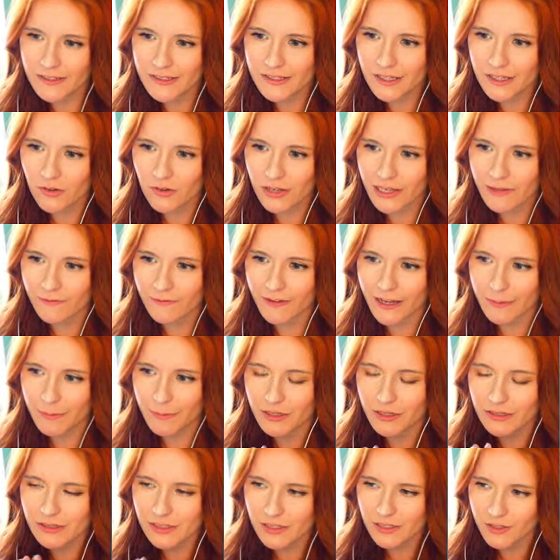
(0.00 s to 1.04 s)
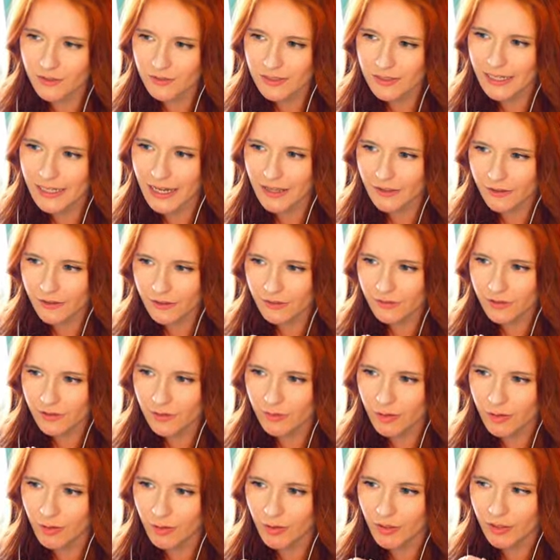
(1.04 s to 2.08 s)
so if I put two together,
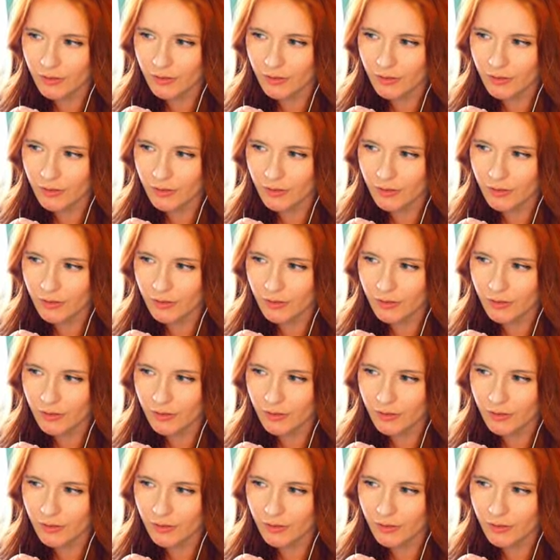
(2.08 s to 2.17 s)
they're going